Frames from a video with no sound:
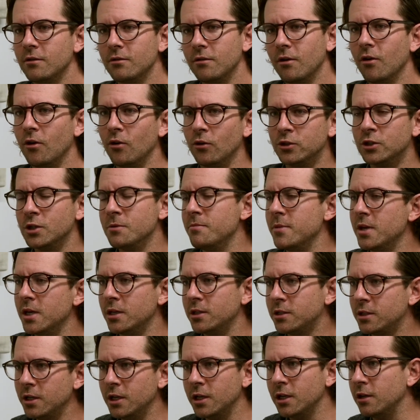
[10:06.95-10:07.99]

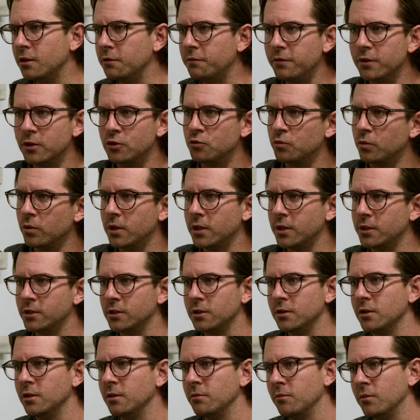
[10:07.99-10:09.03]
ultimate
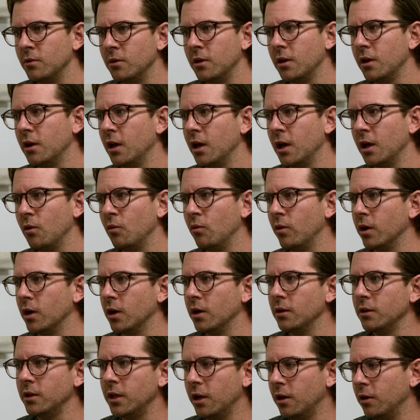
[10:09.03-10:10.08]
individualism,
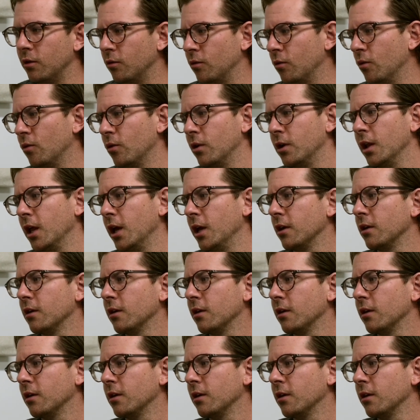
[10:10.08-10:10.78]
where, you know, or like